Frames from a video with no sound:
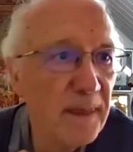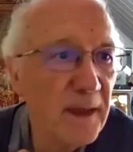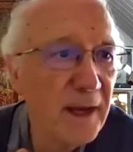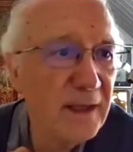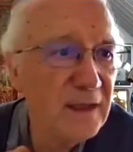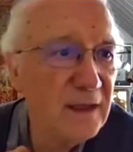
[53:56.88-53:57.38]

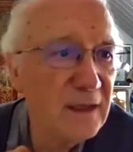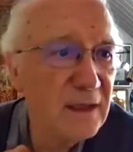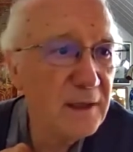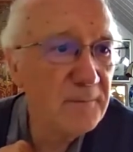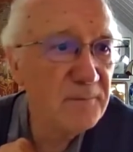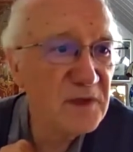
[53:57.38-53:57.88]
edit,
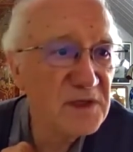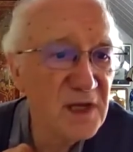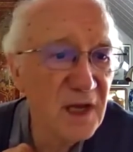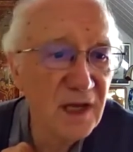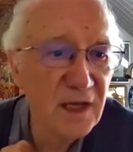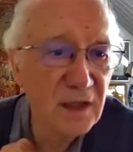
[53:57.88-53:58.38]

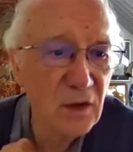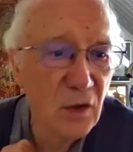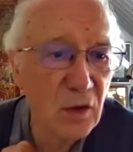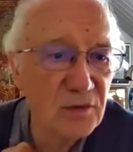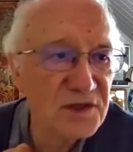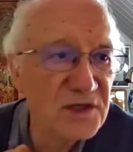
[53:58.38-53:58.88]
select
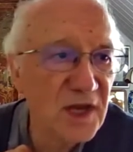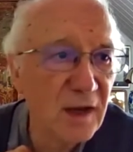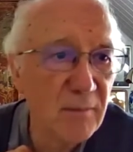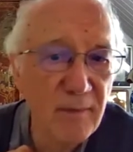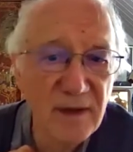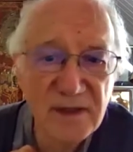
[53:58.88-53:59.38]
all
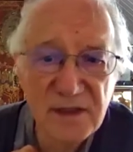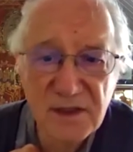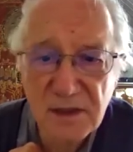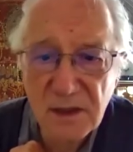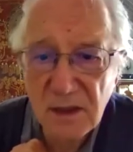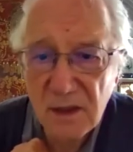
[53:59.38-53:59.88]
segments.
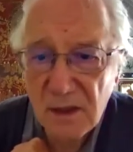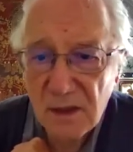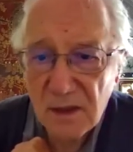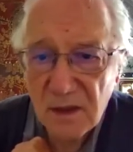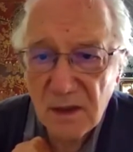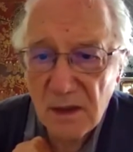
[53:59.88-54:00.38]

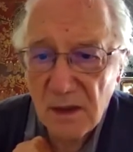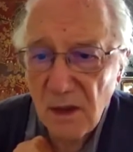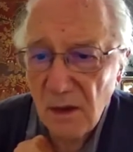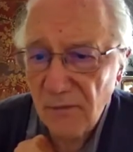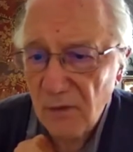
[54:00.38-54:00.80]
Of